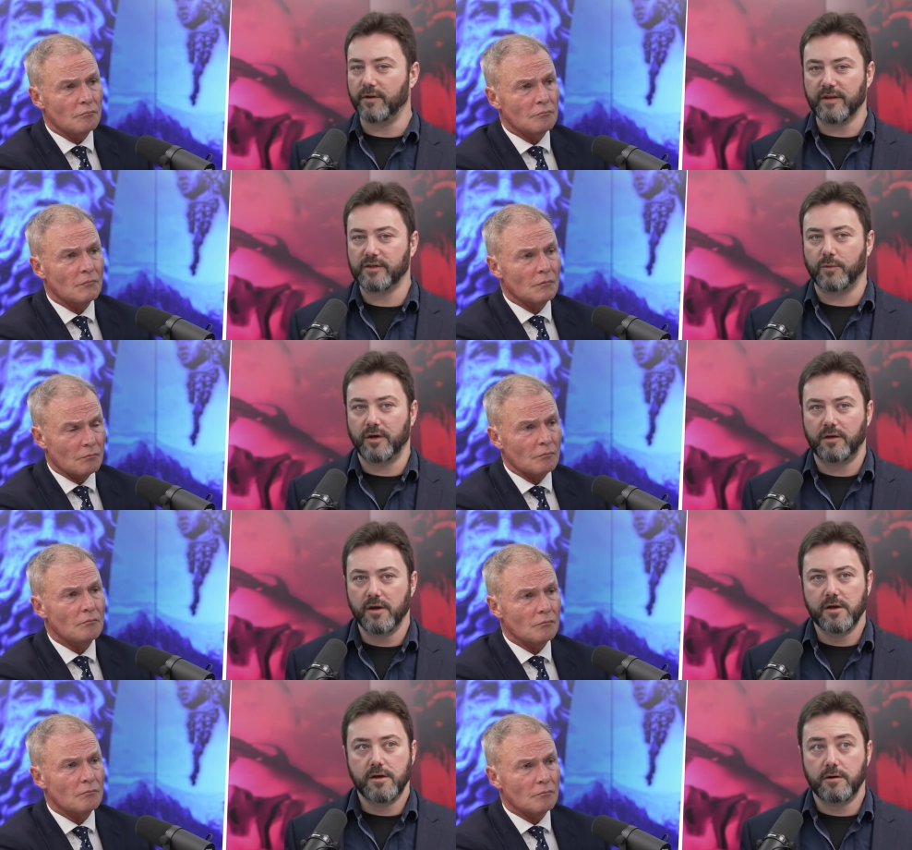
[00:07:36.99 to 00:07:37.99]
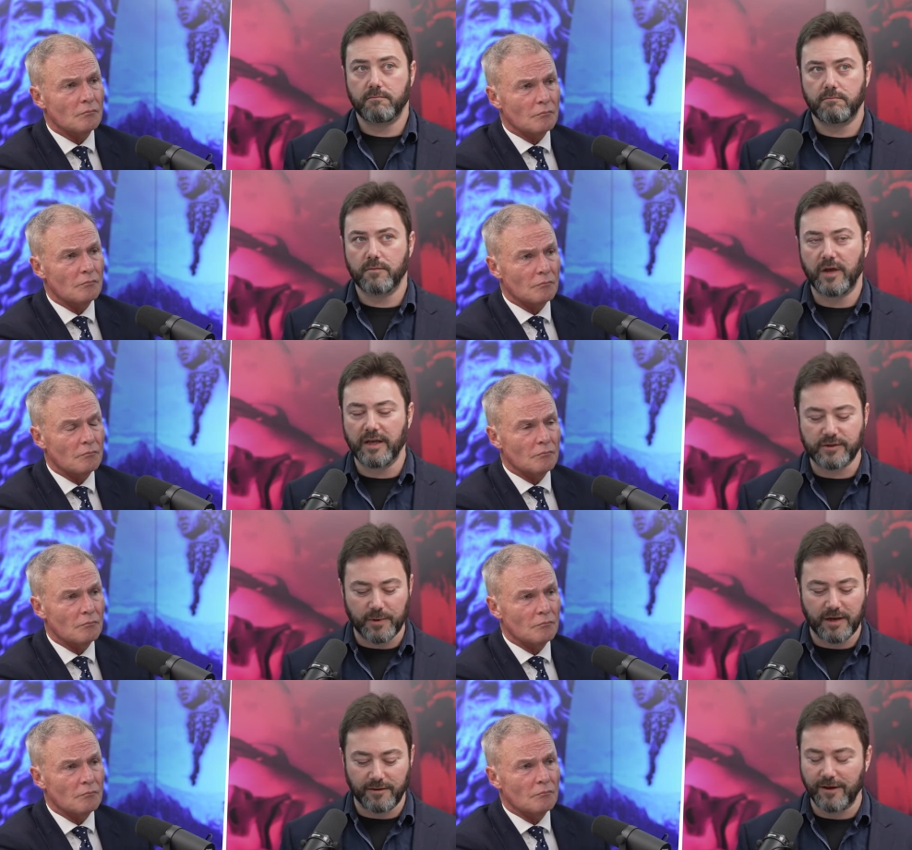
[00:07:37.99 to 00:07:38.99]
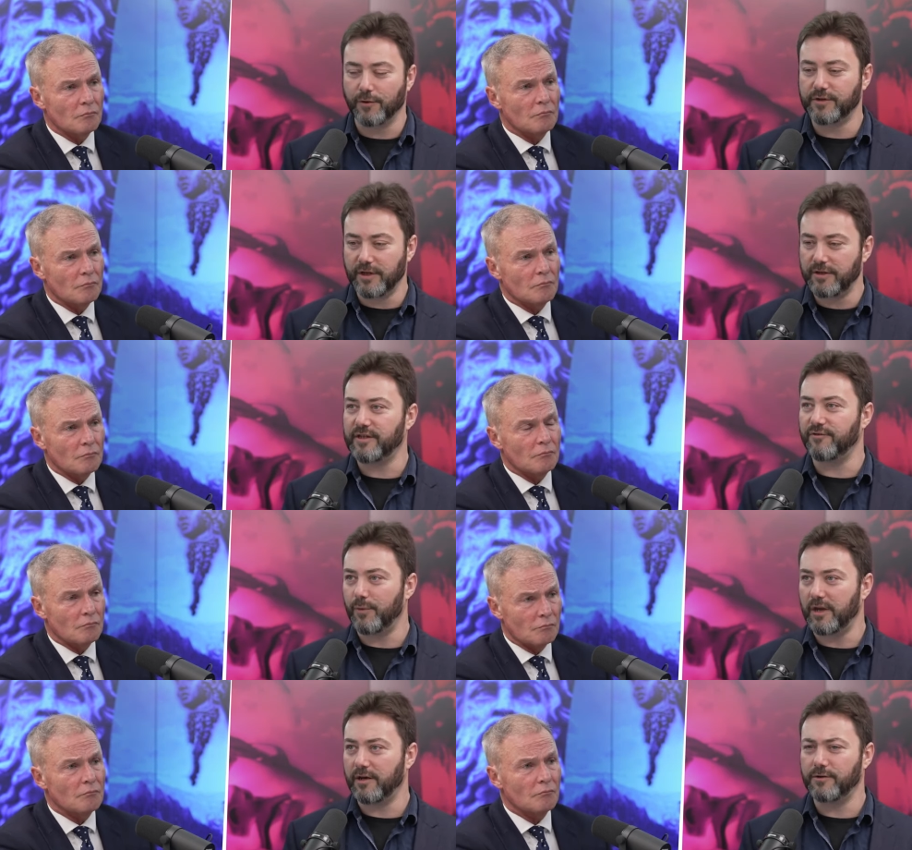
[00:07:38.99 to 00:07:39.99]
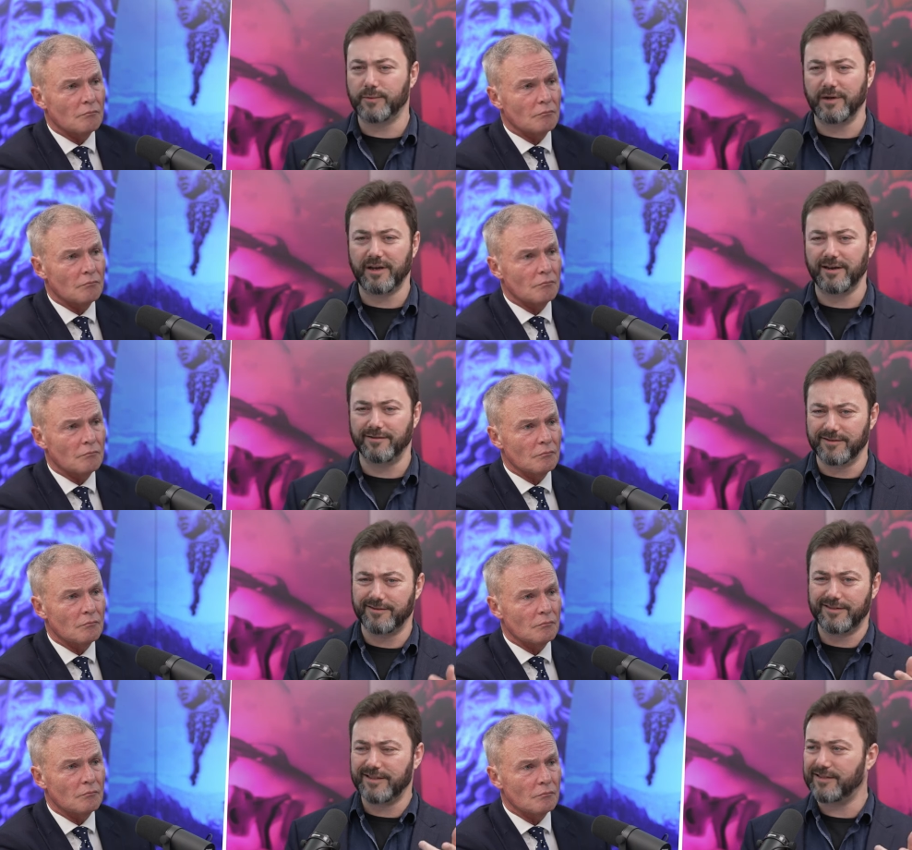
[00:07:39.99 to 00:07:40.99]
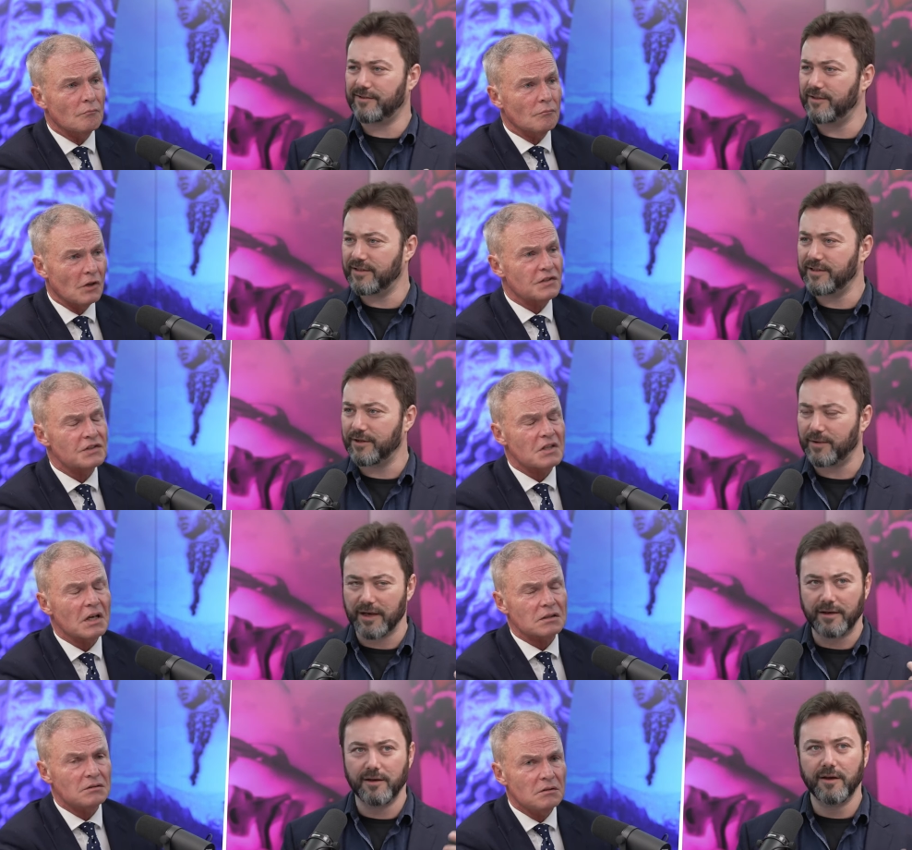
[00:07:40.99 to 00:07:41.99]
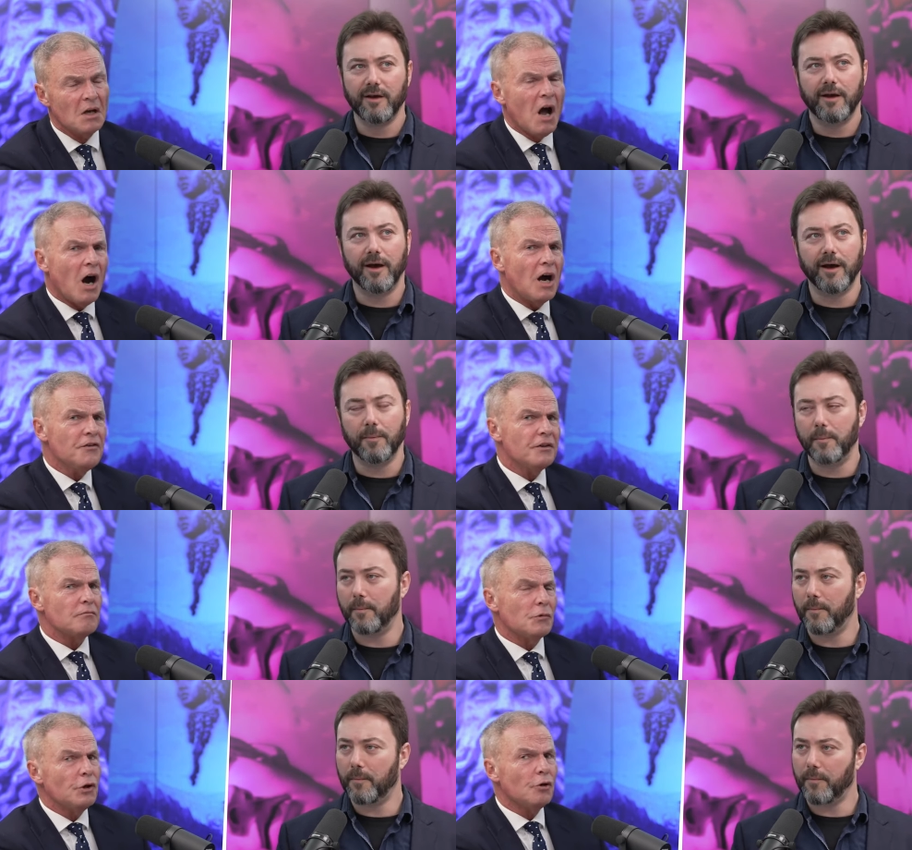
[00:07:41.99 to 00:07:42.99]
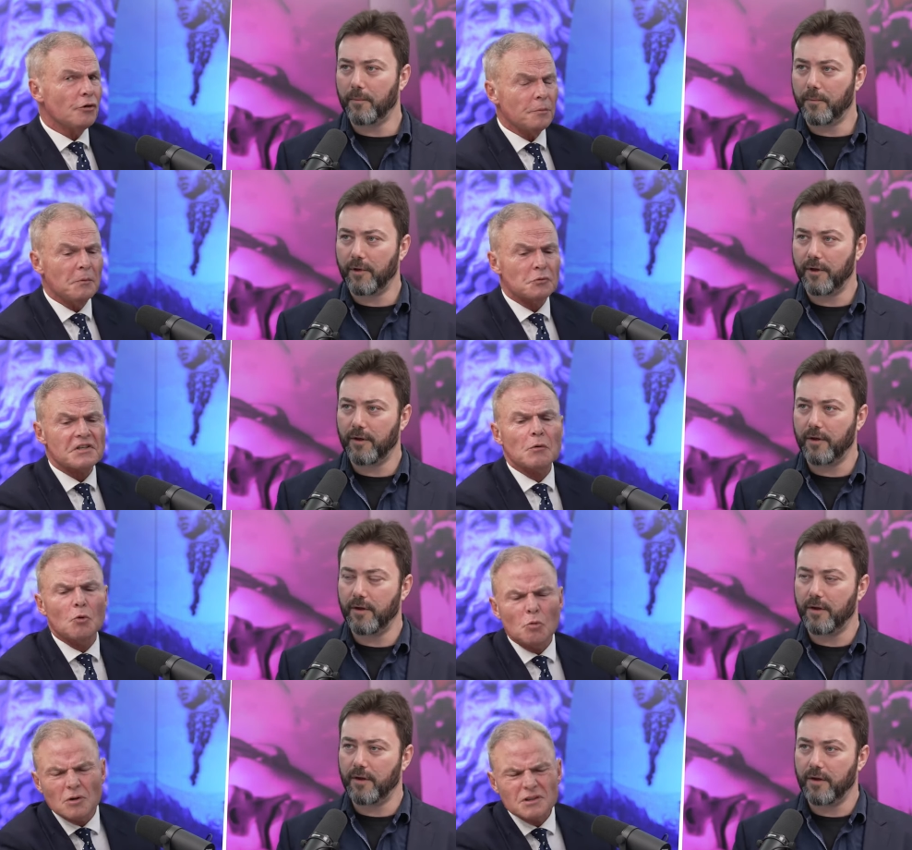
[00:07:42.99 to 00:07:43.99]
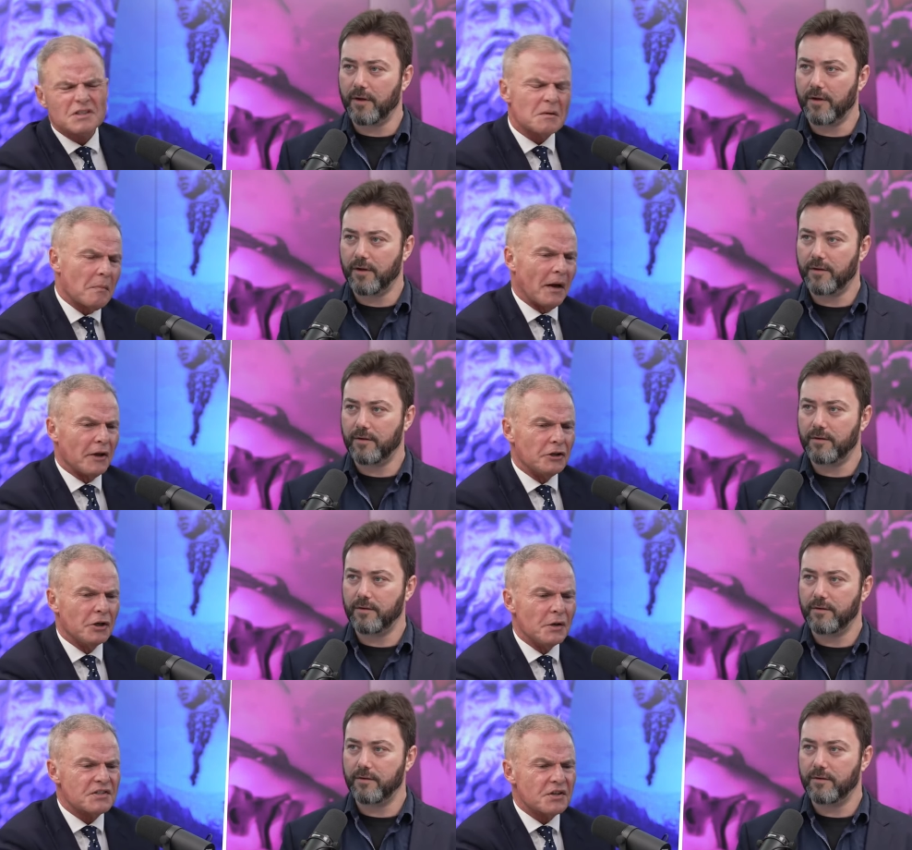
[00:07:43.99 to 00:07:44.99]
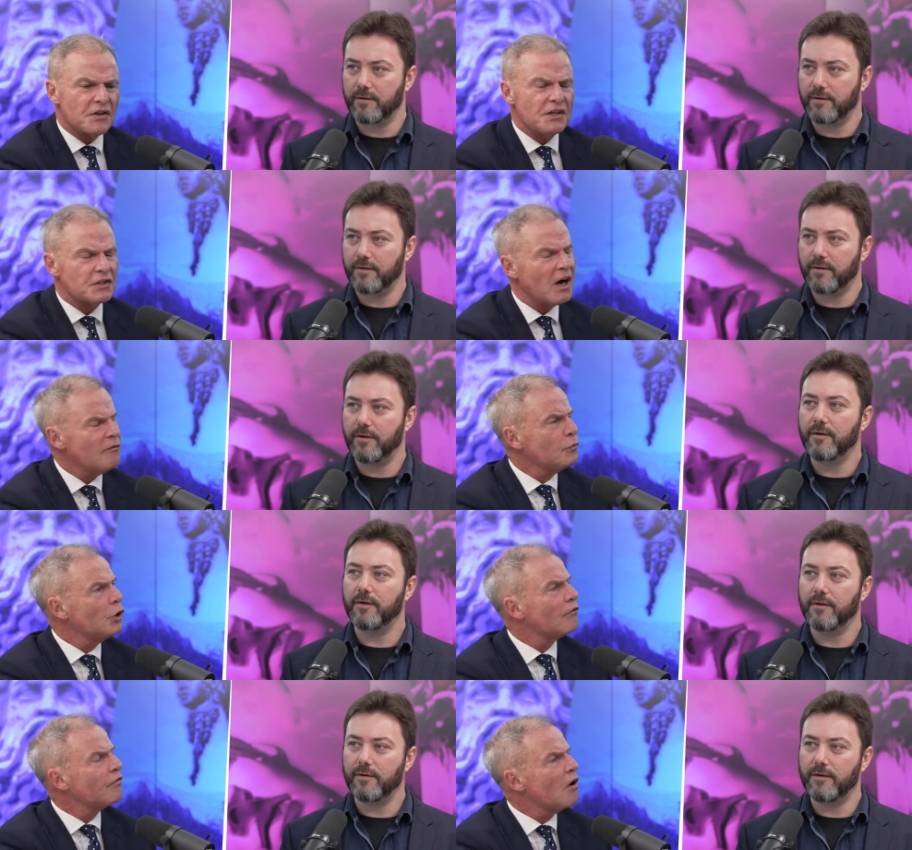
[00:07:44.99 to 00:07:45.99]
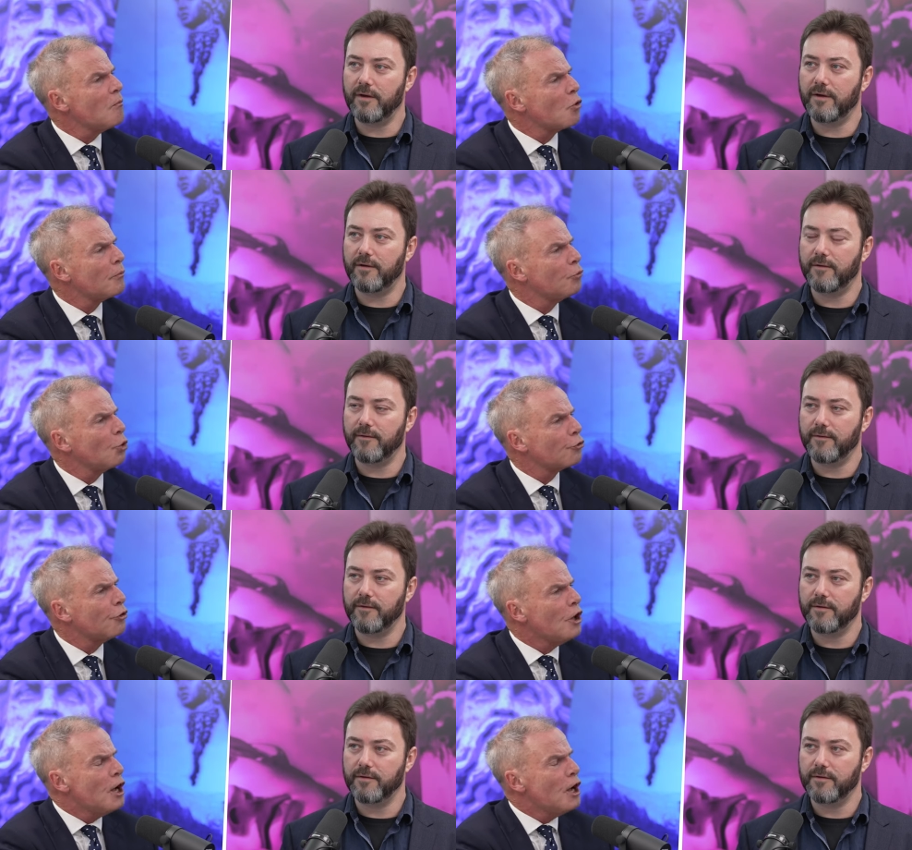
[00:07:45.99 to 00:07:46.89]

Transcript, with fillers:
Speaker 1: on it. That's why it's been the alternative media who's been like, hang on, is this?
Speaker 2: Is yes, this? exactly. Um, I think, you know, a lot of people say, well, what does it matter? You know, it's a theatre. Haven't we got far more important